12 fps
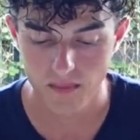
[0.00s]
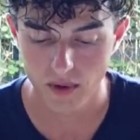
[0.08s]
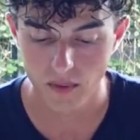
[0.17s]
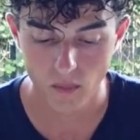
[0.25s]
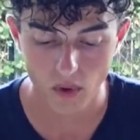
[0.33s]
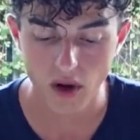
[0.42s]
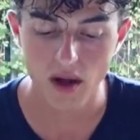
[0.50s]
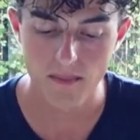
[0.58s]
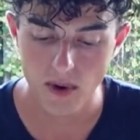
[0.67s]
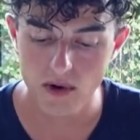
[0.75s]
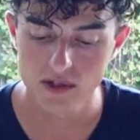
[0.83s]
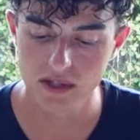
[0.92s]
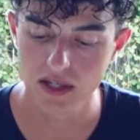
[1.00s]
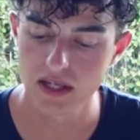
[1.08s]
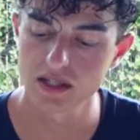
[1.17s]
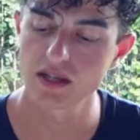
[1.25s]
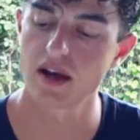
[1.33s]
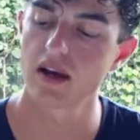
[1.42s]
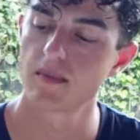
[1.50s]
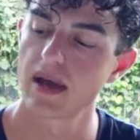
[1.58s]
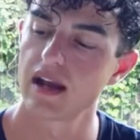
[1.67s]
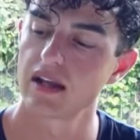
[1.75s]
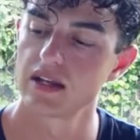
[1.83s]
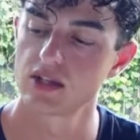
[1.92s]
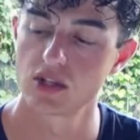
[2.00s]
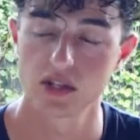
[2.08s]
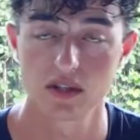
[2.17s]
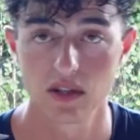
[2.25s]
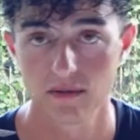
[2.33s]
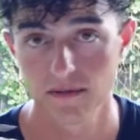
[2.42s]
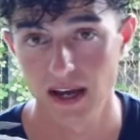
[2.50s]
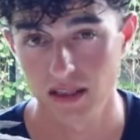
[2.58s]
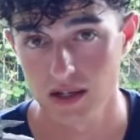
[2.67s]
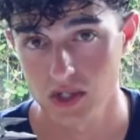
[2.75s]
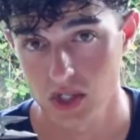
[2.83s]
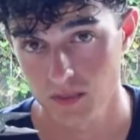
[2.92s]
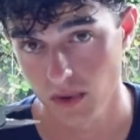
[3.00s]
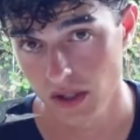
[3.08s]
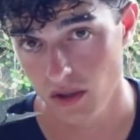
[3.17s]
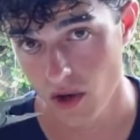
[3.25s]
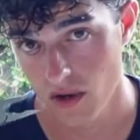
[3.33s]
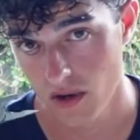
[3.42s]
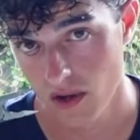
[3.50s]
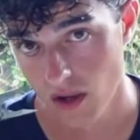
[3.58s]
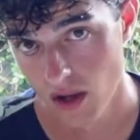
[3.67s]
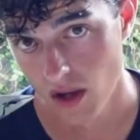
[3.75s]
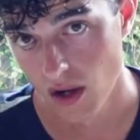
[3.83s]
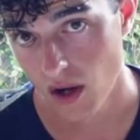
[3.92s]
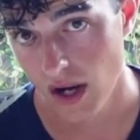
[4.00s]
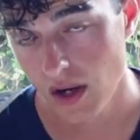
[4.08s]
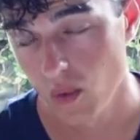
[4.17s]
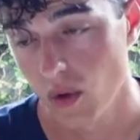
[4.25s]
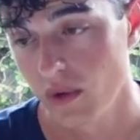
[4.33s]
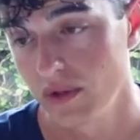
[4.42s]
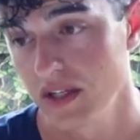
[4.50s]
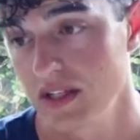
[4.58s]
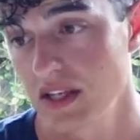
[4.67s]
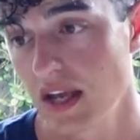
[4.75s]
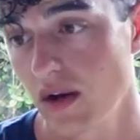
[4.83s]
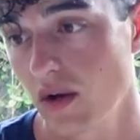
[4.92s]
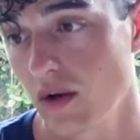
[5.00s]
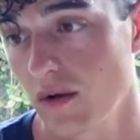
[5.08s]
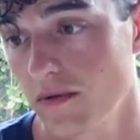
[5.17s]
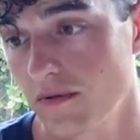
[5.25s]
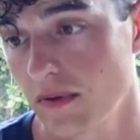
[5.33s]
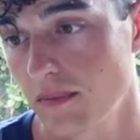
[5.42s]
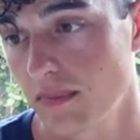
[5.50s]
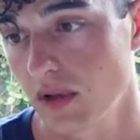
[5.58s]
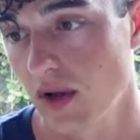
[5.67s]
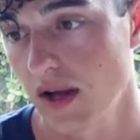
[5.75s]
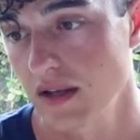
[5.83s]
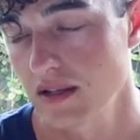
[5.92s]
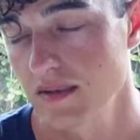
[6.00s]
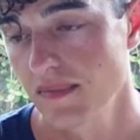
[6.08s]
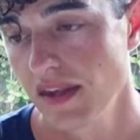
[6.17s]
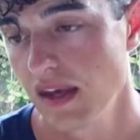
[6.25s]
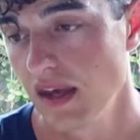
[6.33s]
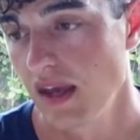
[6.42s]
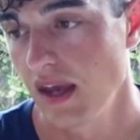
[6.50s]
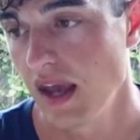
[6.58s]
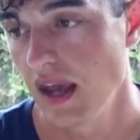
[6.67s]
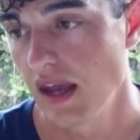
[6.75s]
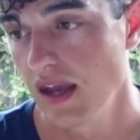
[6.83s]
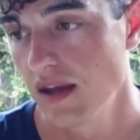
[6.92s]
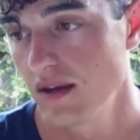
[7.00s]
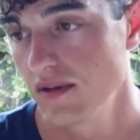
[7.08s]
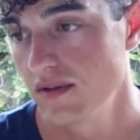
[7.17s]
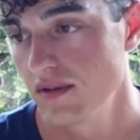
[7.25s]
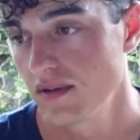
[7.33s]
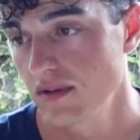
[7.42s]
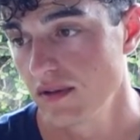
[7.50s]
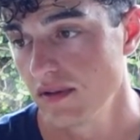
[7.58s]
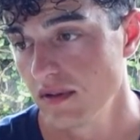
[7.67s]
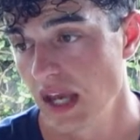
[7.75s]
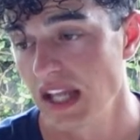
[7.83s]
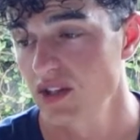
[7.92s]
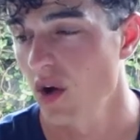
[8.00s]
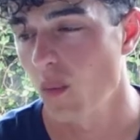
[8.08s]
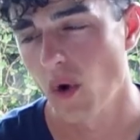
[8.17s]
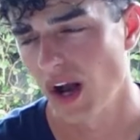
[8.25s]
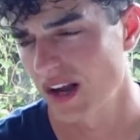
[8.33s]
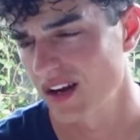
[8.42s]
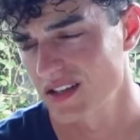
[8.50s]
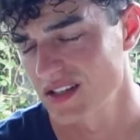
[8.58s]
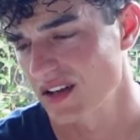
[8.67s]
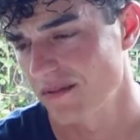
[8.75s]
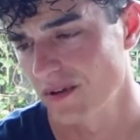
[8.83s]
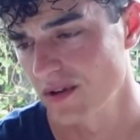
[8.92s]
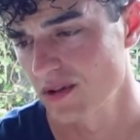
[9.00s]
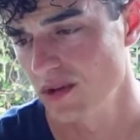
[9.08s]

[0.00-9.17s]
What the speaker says: But what I'm mostly excited about is just the fact that it's a spring-loaded, high-quality set of pliers. And it's got wire cutters and stuff on it